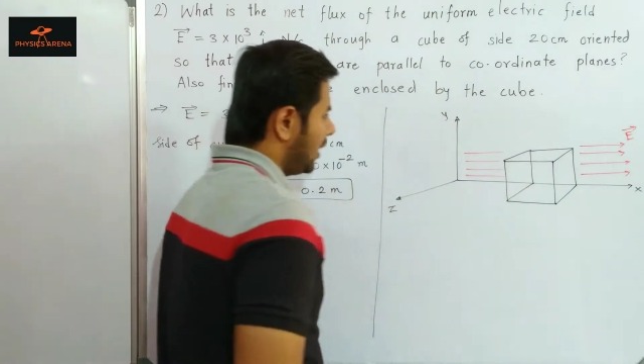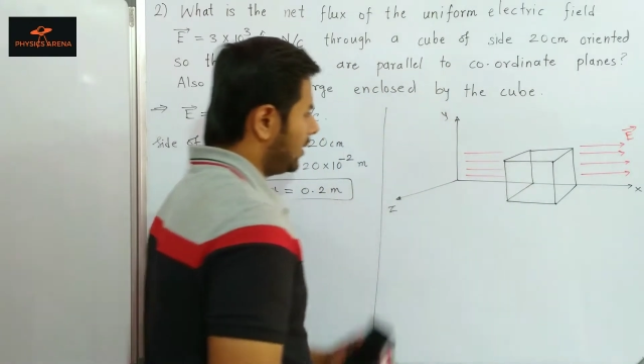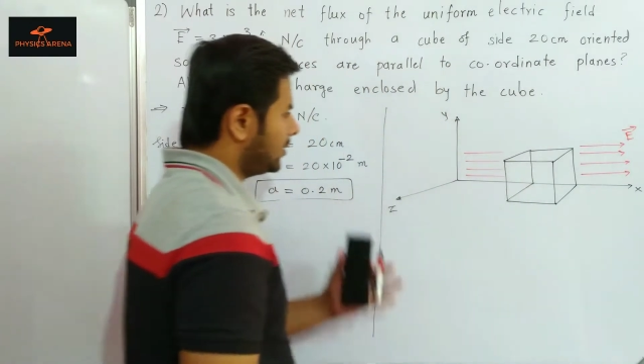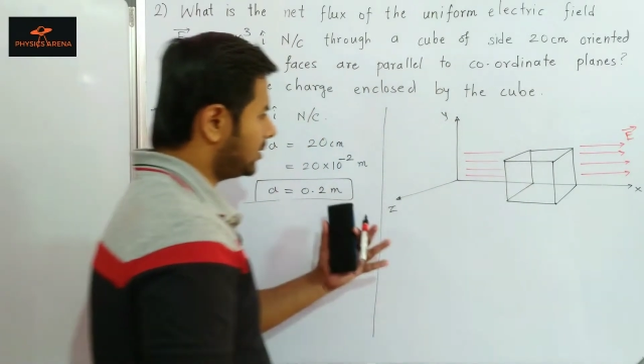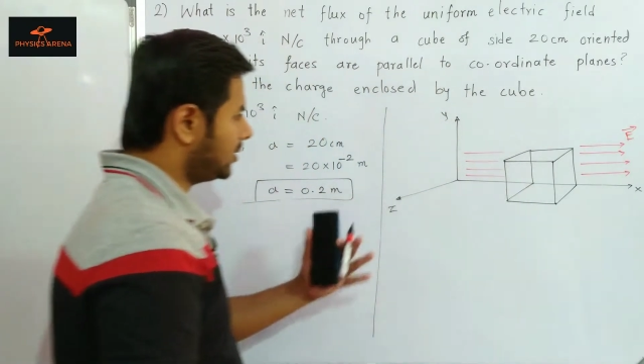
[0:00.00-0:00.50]

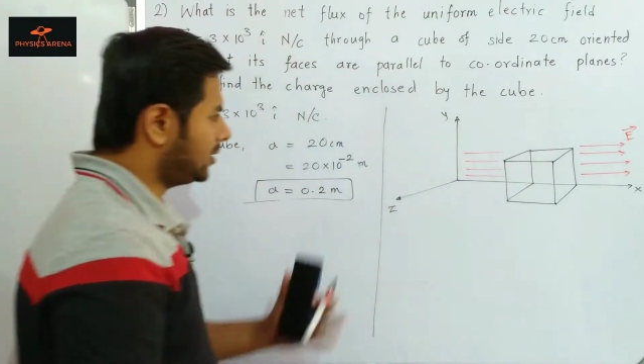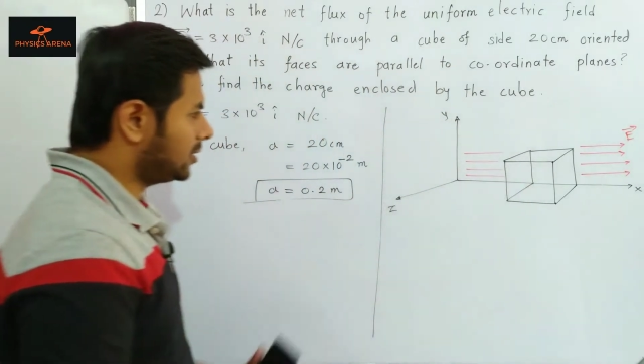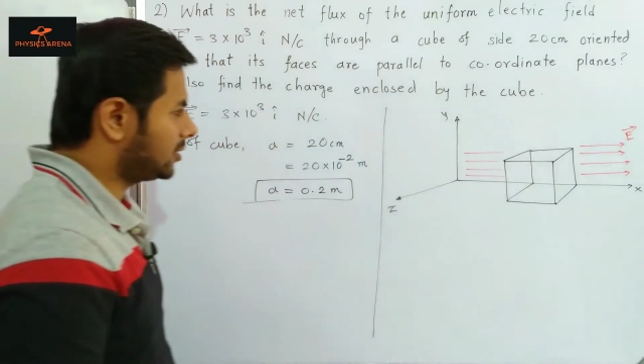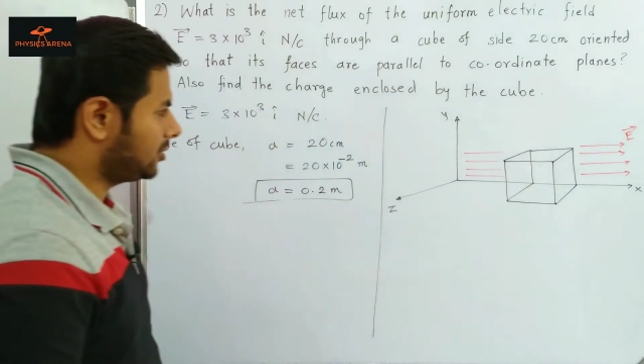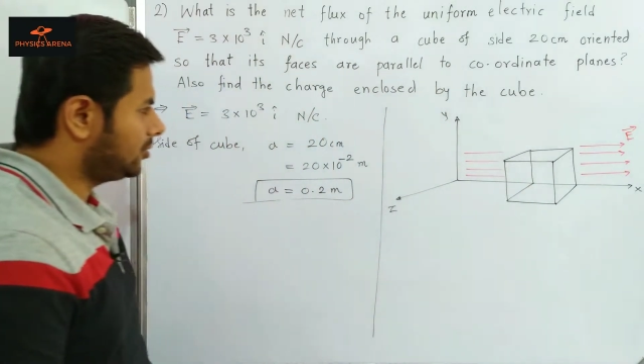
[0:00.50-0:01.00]
and it
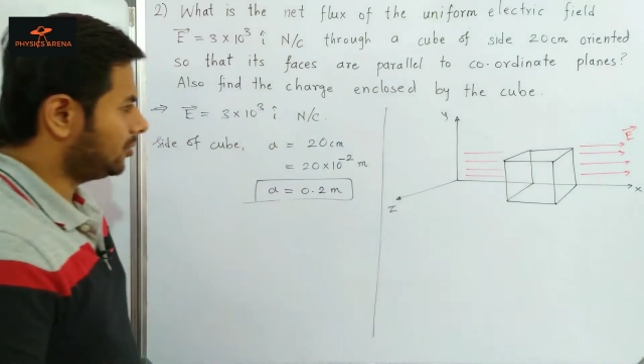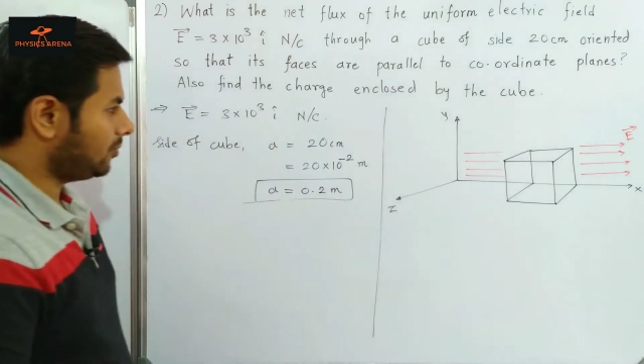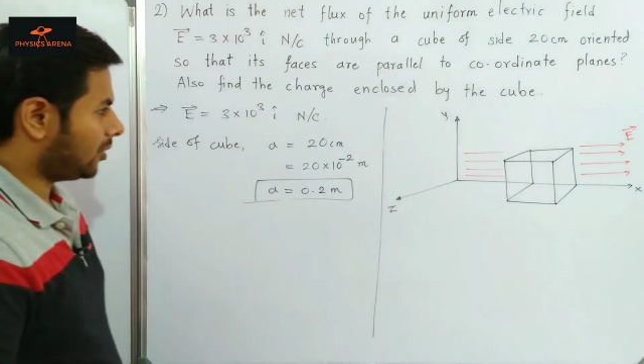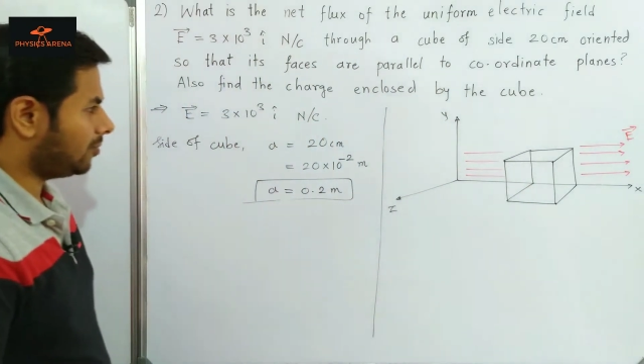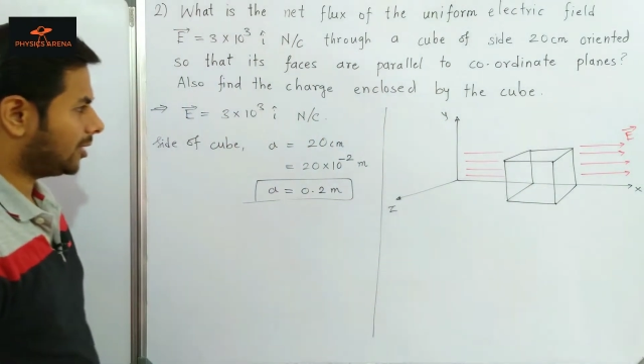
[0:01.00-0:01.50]
is
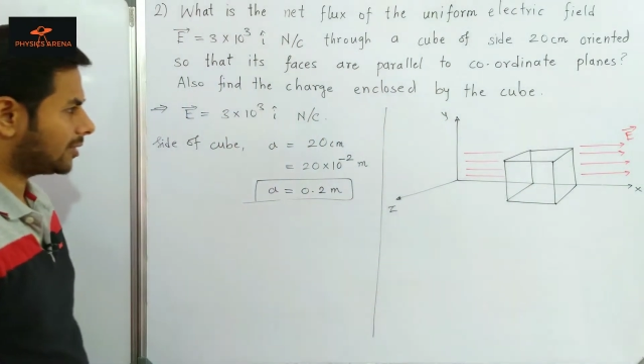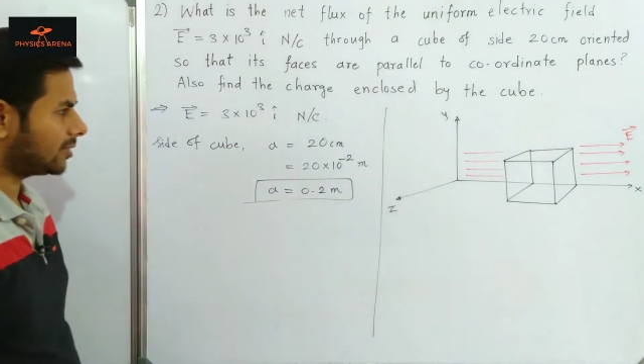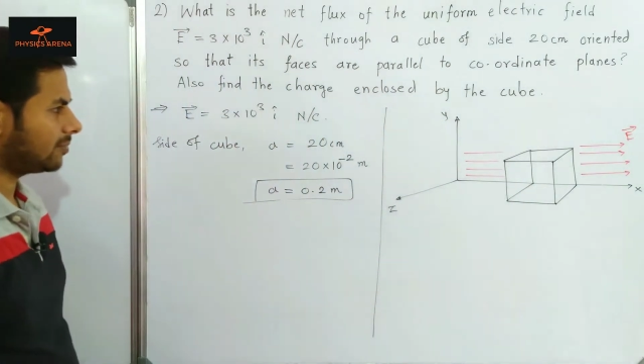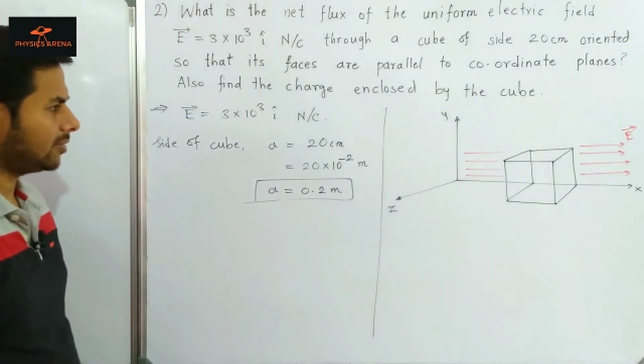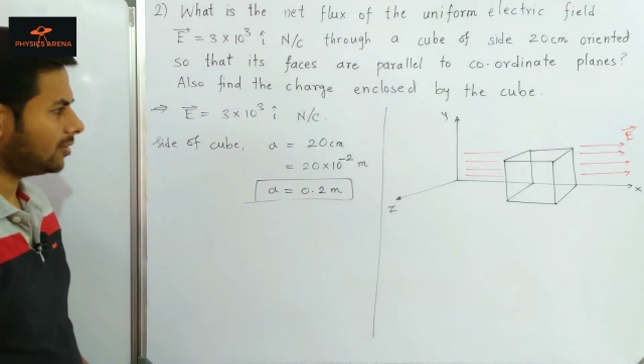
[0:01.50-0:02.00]
uniform
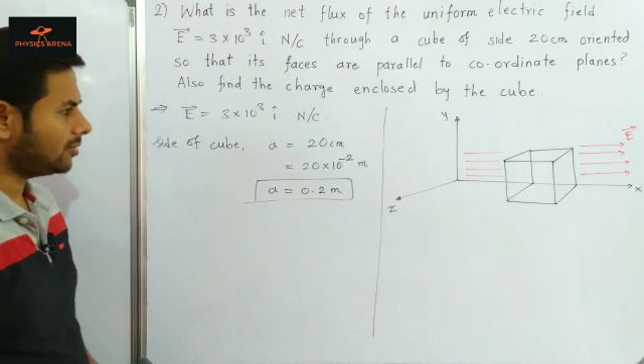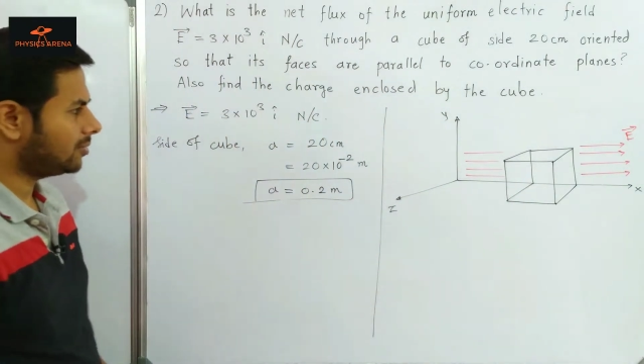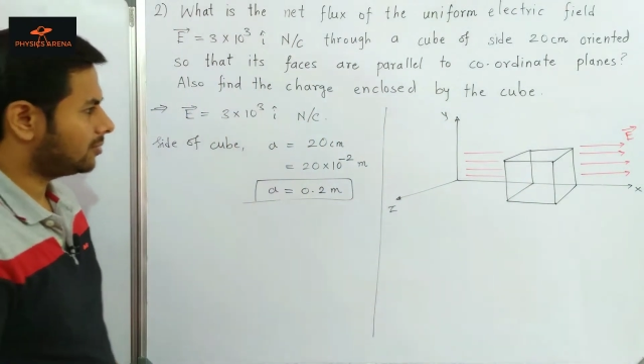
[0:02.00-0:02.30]
electric field,